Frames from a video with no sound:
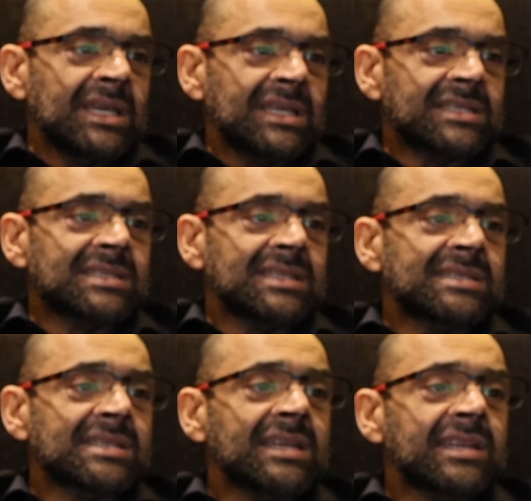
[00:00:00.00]
Its
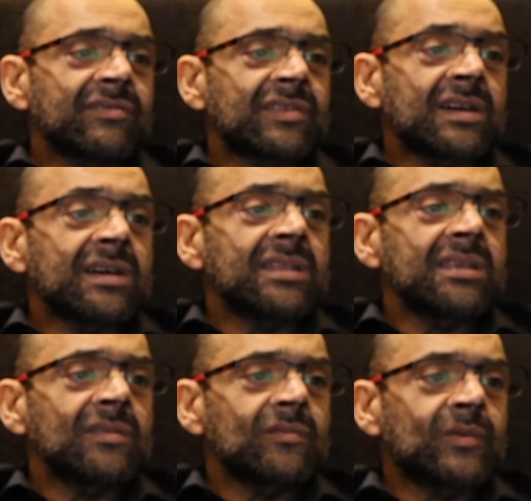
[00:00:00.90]
distinctive
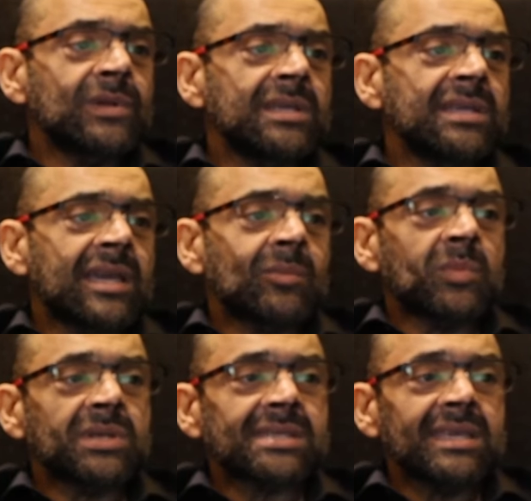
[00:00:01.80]
earthy, woody, and
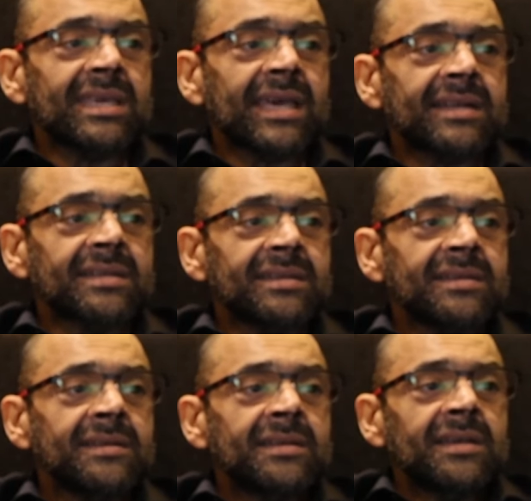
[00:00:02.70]
musky character,
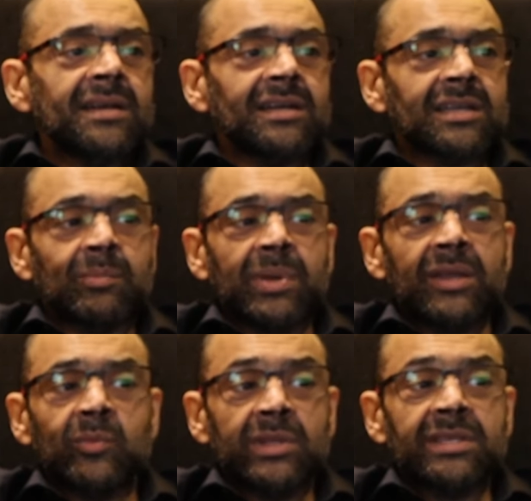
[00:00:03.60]

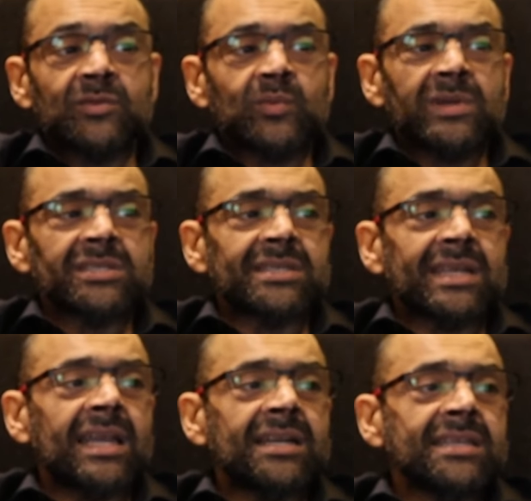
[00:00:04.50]
combined with its
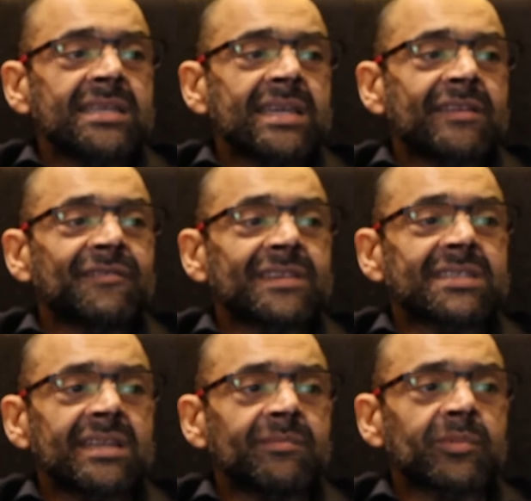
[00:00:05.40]
versatility and
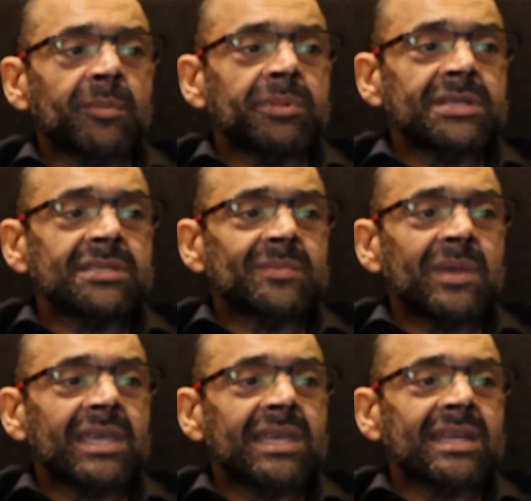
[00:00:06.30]
fixative properties,
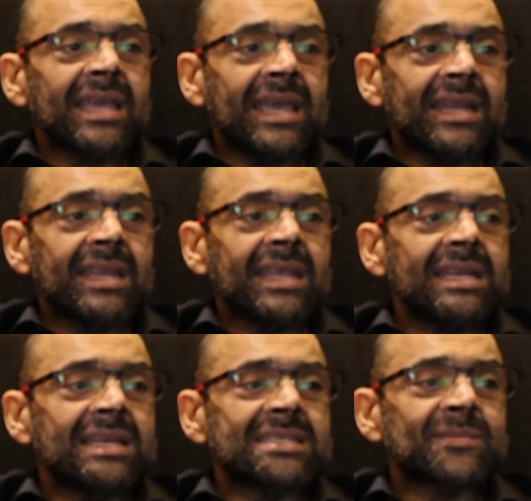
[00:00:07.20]
make it an
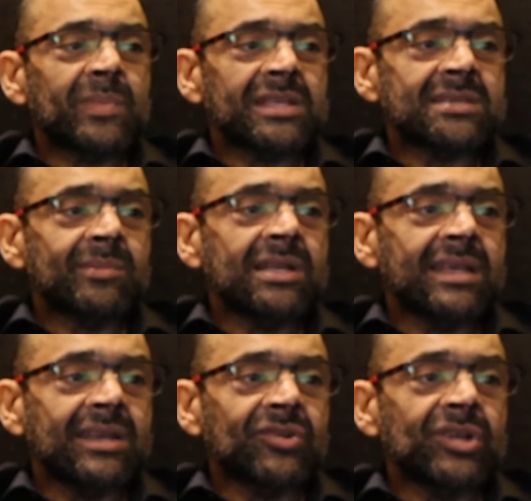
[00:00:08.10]
indispensable
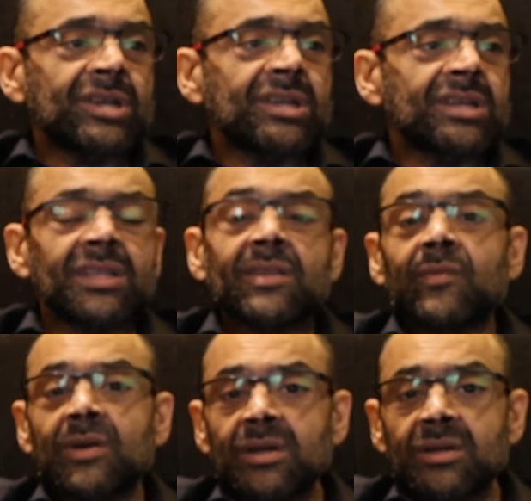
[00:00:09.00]
ingredient in the
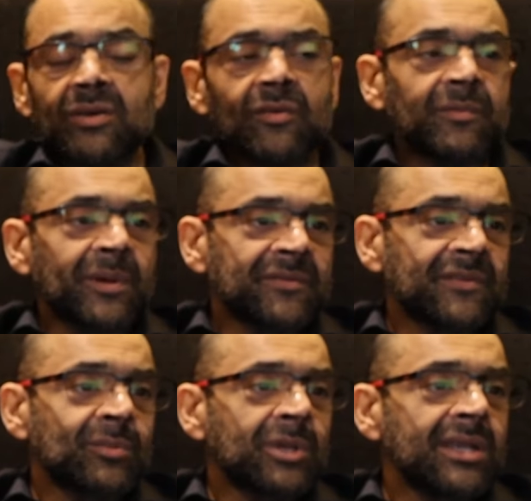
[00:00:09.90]
world of
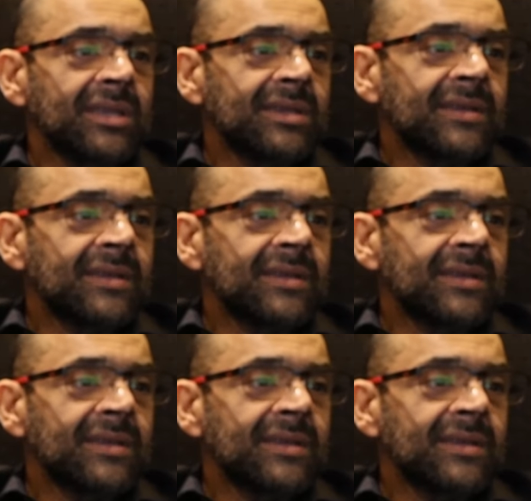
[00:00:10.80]
perfumery.